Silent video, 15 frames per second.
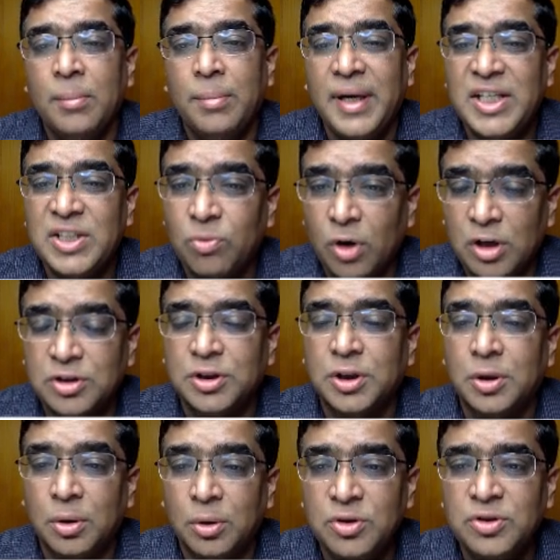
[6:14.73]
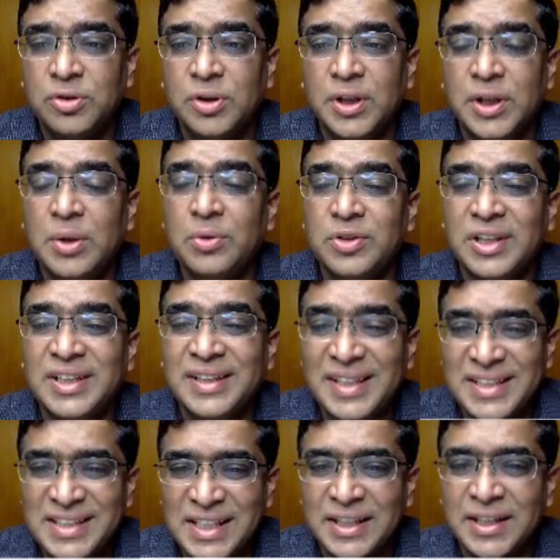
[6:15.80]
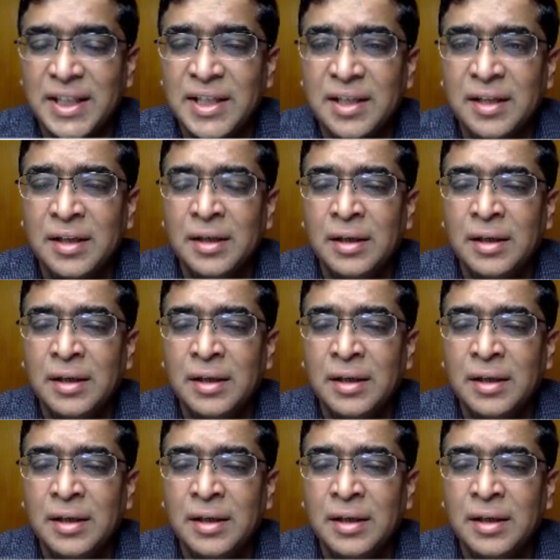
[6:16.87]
Please wash the clothes using this setting.